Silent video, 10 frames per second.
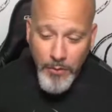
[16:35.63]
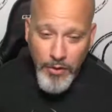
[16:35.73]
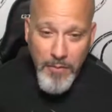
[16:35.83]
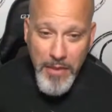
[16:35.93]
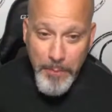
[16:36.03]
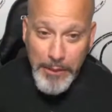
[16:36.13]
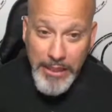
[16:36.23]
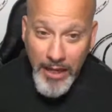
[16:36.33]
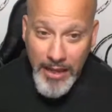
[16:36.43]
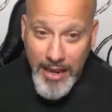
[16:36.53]
We're going to be
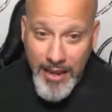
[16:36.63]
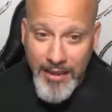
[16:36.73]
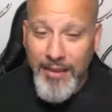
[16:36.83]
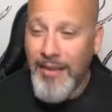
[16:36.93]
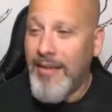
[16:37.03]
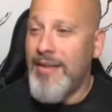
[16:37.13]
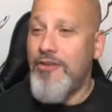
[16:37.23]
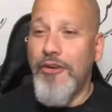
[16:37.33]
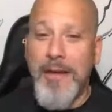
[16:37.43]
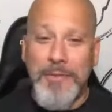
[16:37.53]
plugging
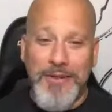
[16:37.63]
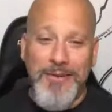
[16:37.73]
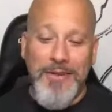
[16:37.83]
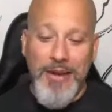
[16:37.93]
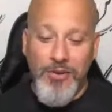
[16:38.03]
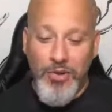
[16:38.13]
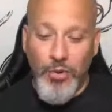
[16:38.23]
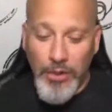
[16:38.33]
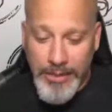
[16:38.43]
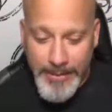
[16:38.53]
your episode here
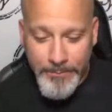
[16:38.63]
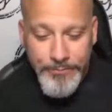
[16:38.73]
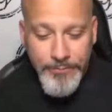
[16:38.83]
shortly.